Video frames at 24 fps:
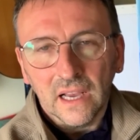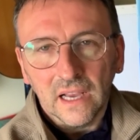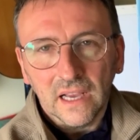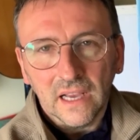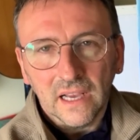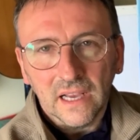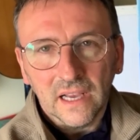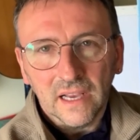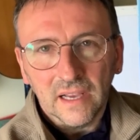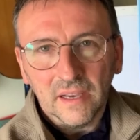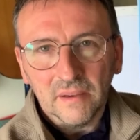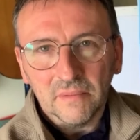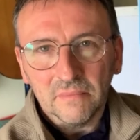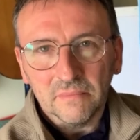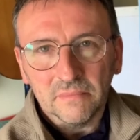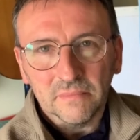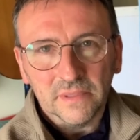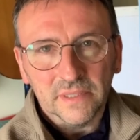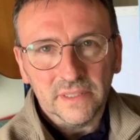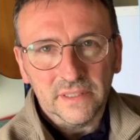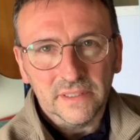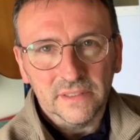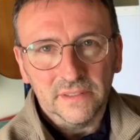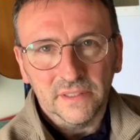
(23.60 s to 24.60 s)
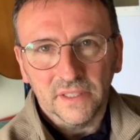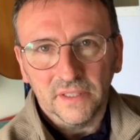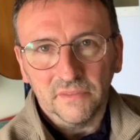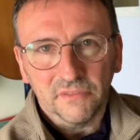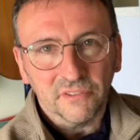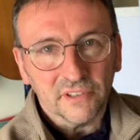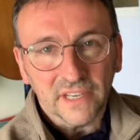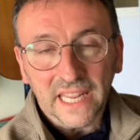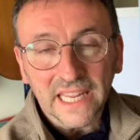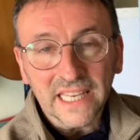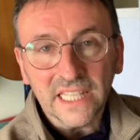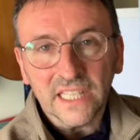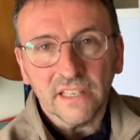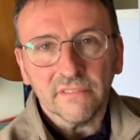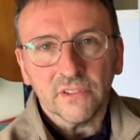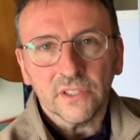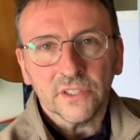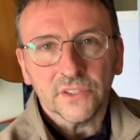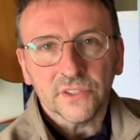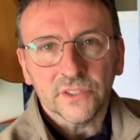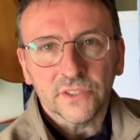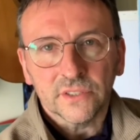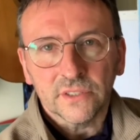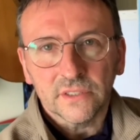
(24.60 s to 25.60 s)
um, for any of
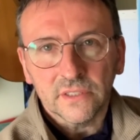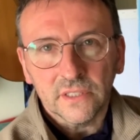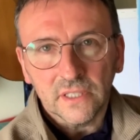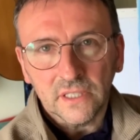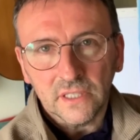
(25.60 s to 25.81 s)
us.